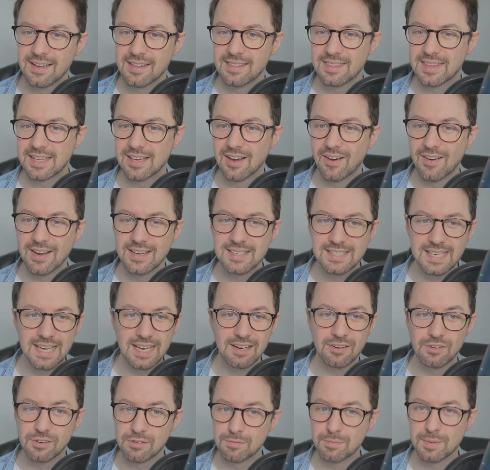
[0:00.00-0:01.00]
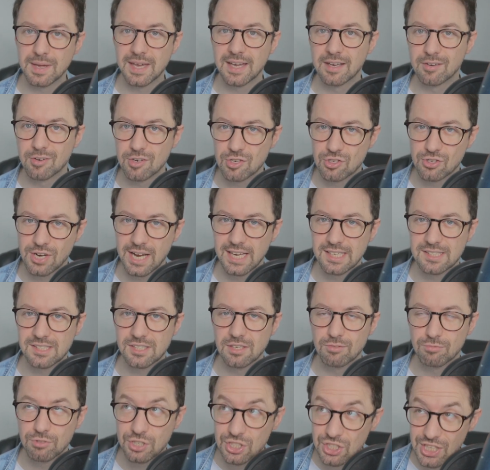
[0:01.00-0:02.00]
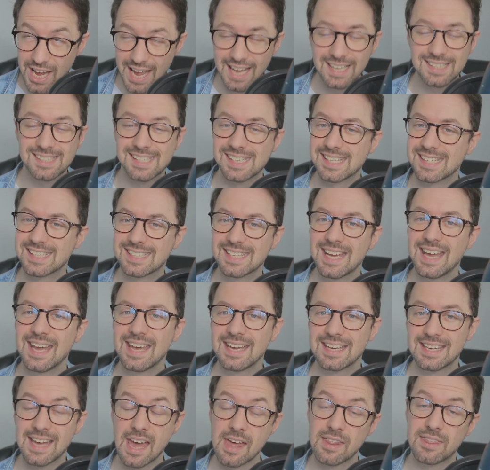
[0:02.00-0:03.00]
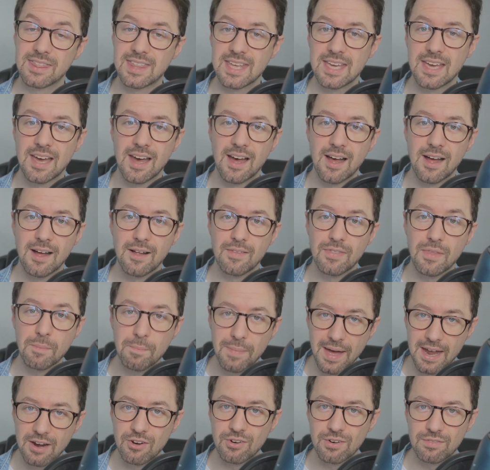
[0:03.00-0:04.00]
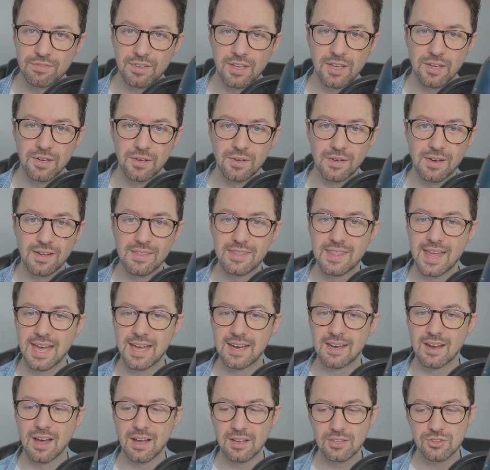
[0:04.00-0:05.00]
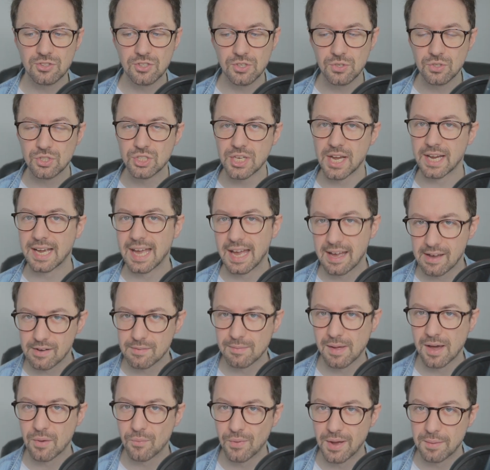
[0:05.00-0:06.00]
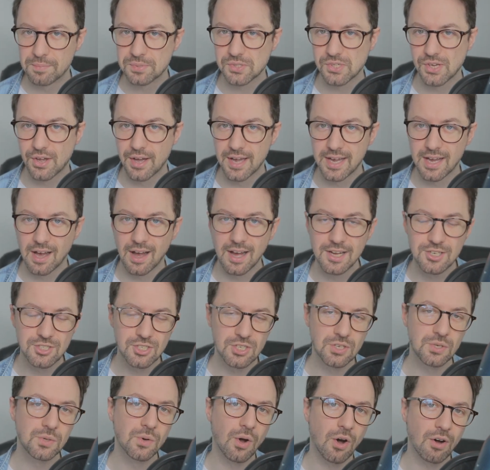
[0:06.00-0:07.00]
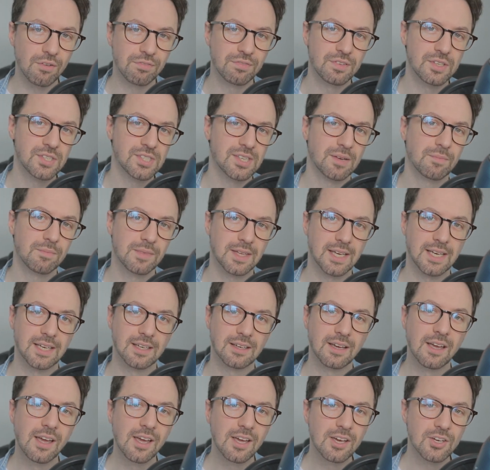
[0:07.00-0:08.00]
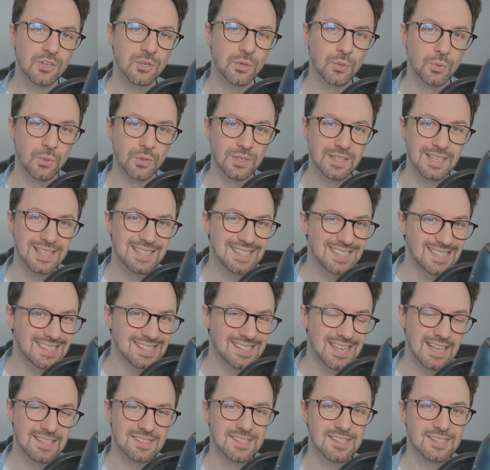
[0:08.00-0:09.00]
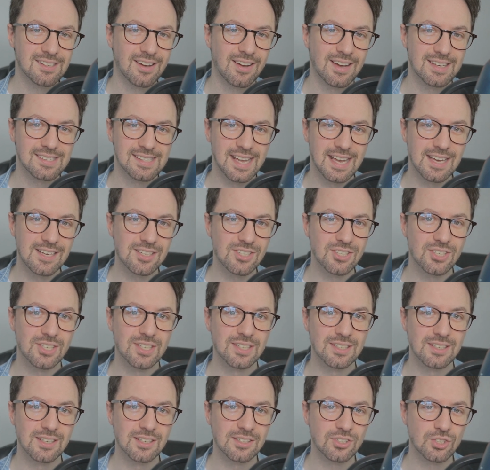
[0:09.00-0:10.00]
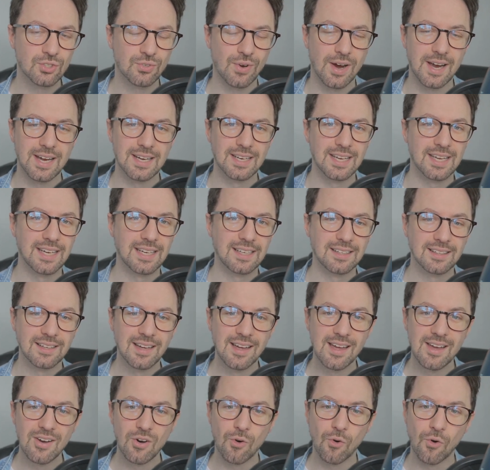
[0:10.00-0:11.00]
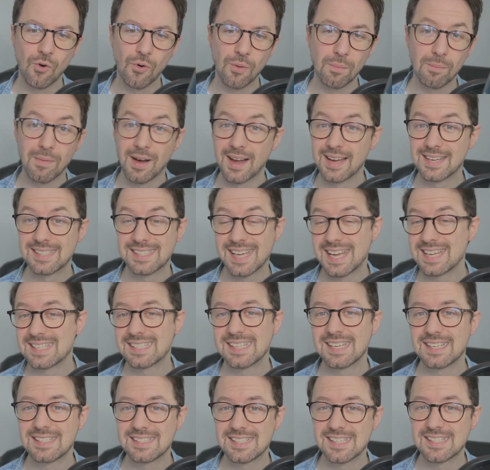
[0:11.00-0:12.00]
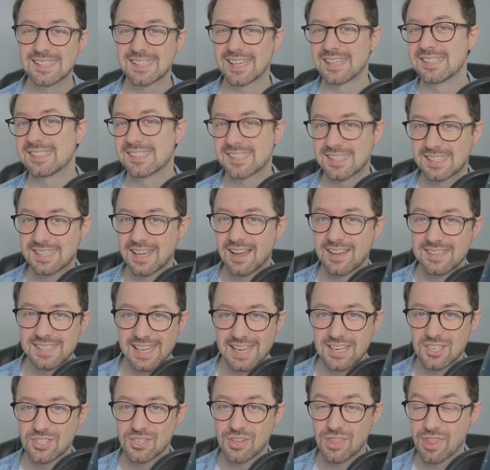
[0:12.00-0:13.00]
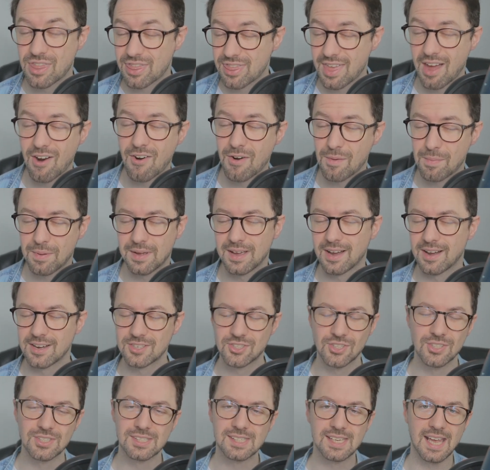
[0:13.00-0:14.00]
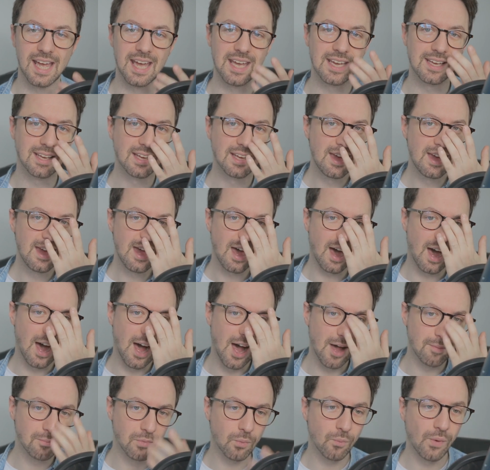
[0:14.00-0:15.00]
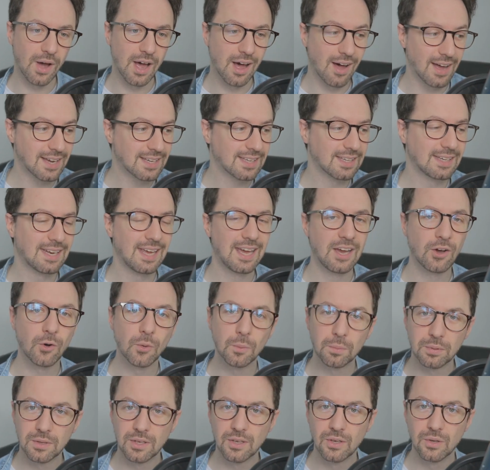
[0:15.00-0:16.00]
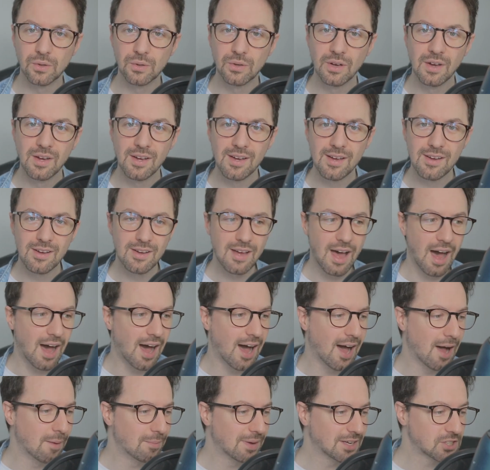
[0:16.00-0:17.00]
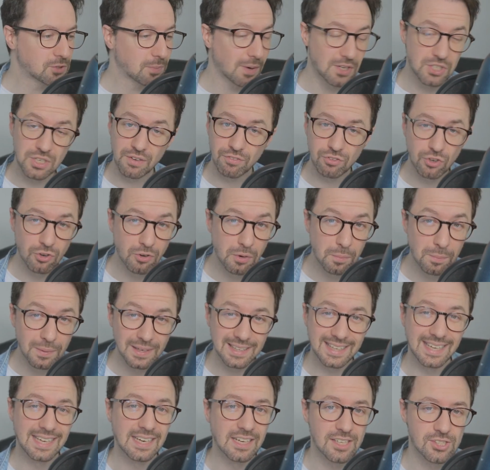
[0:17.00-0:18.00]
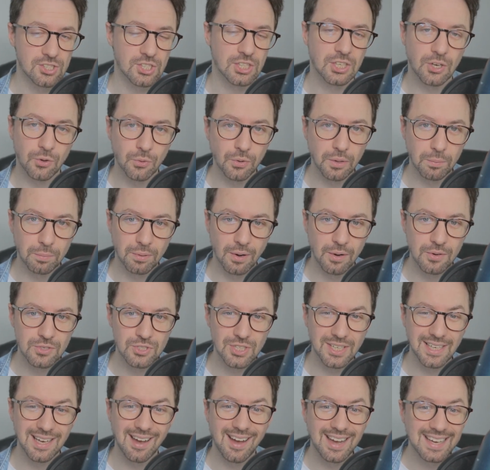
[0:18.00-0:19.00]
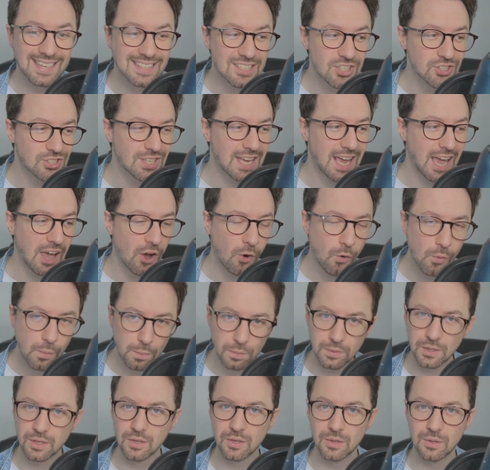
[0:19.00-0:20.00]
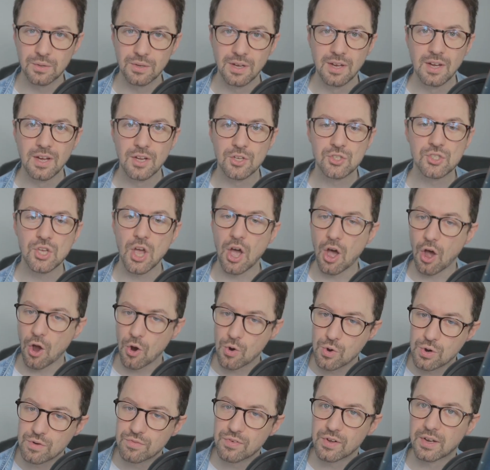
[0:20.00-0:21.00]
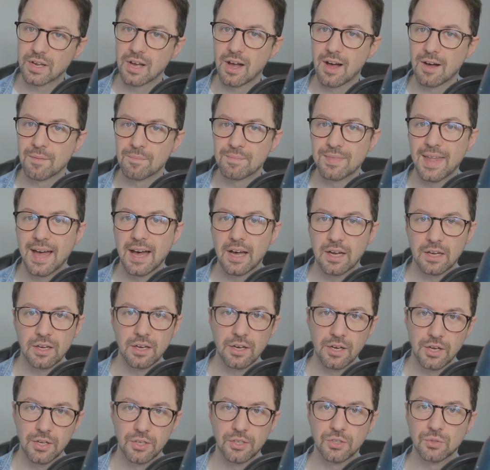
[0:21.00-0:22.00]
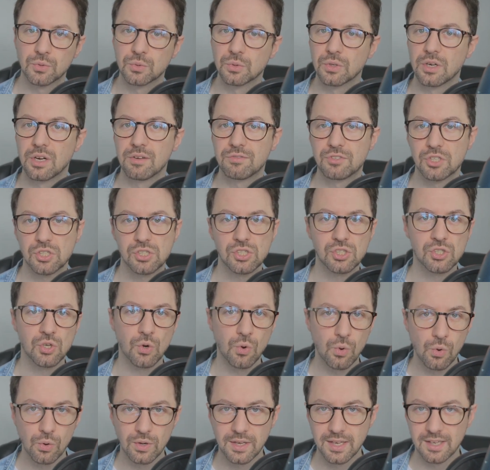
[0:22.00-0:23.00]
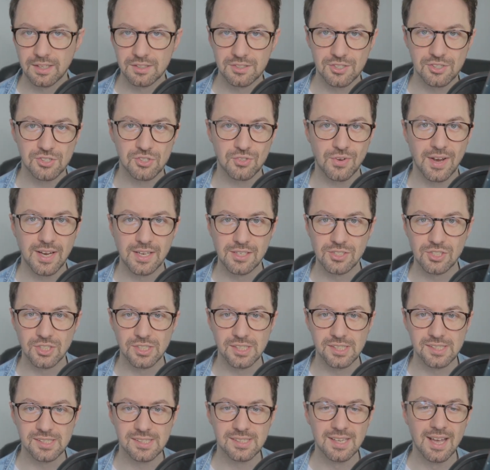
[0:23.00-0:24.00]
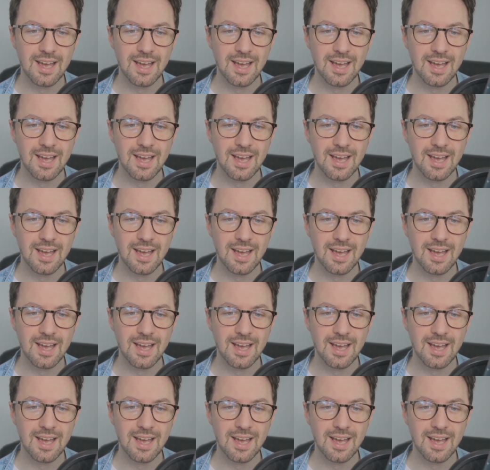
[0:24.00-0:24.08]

the idea of being reject rejected get the uh, the better of you, then do check out my website. I do offer something called desensitization training, or my dating desensitization therapy, I should say, um, where I can help you. Um, especially if you're a beginner to cold approaching, I can just help you to overcome that hurdle of just talking to strangers.